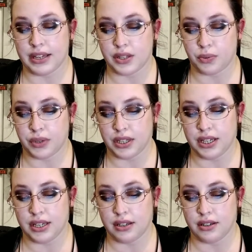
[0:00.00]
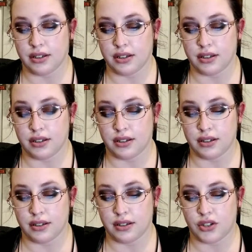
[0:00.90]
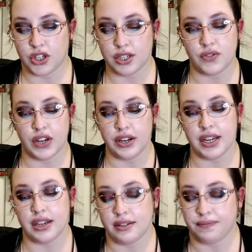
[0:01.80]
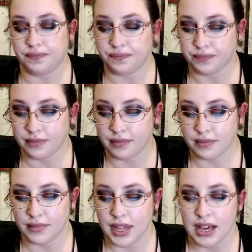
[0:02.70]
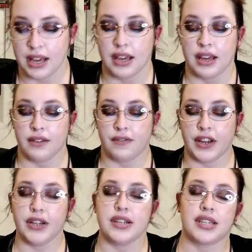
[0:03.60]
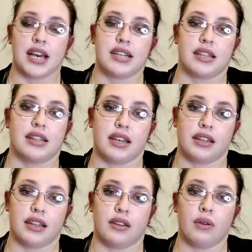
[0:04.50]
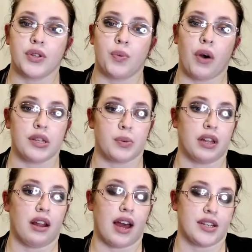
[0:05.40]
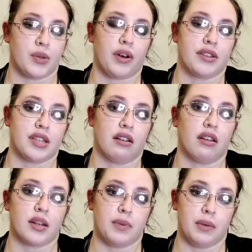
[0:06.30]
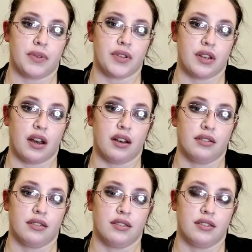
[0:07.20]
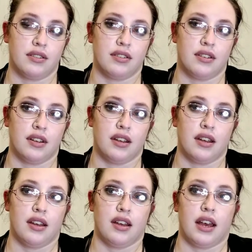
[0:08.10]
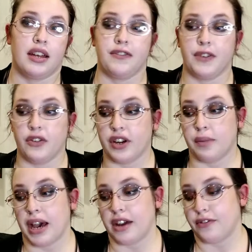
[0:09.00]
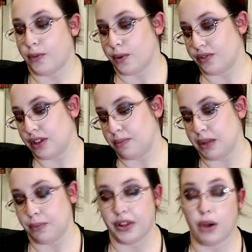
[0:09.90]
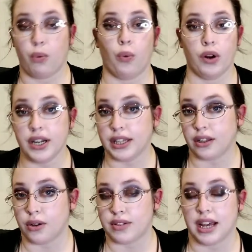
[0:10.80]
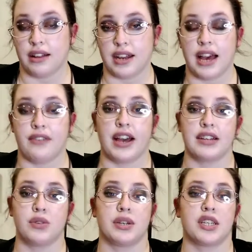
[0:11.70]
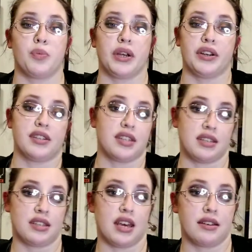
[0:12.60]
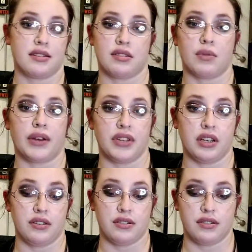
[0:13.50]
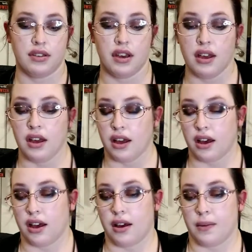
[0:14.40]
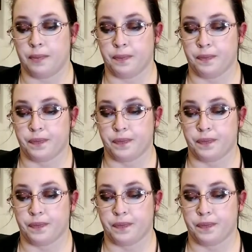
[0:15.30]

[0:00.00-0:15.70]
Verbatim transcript: it's really just very, very sad to think that those walls were the last walls that a lot of people saw. And I feel very bad for the people that work at the hotel and have had to experience these things throughout the years. Um,